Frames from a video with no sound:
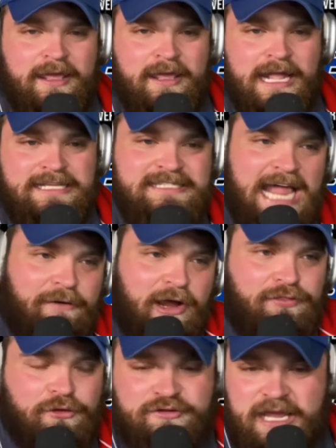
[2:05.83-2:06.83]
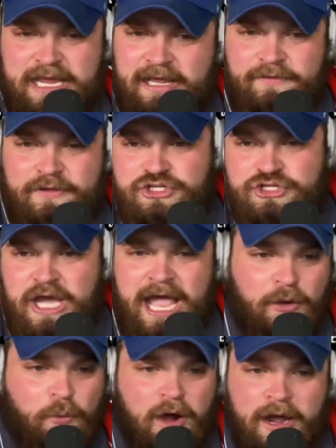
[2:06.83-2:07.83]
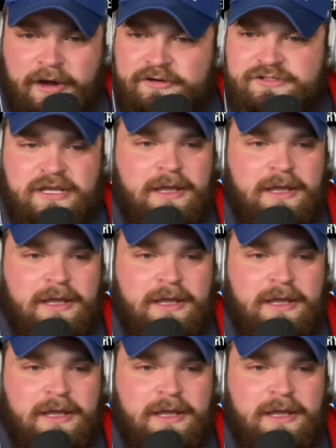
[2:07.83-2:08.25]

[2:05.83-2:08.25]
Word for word: It's not like they're taking the Jaguars